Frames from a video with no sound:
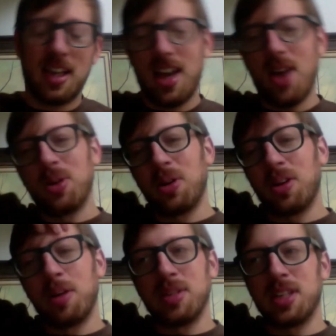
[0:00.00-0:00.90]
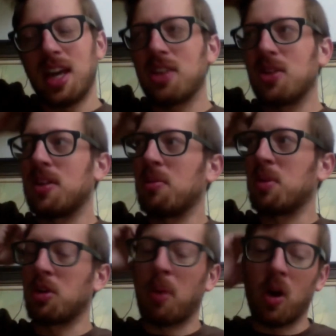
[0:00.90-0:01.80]
it all comes together, and then when
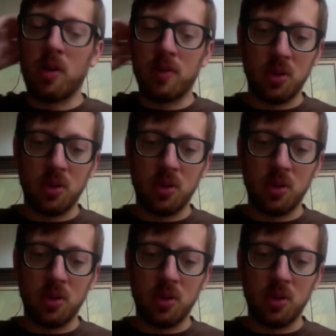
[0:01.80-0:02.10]
you're part of it,